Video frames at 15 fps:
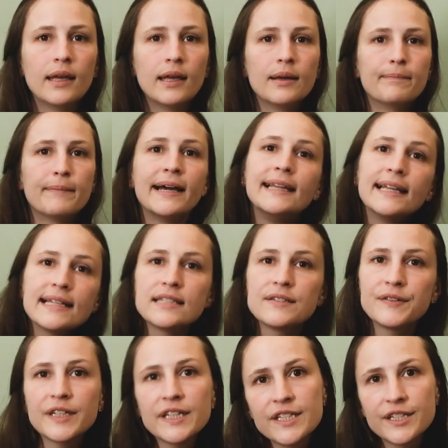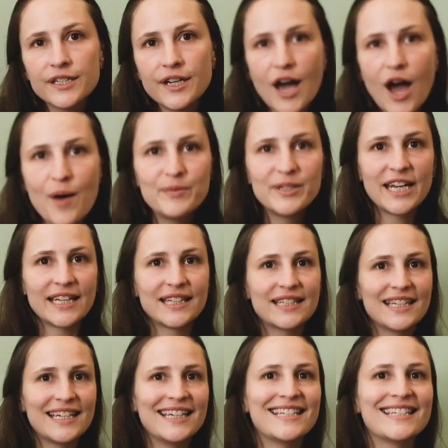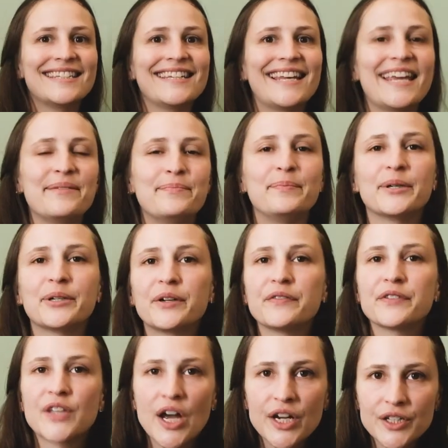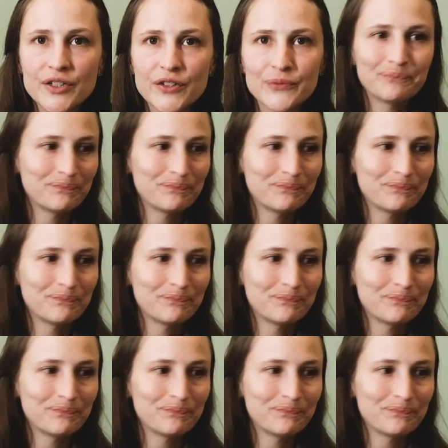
My last finished object is a pair of socks.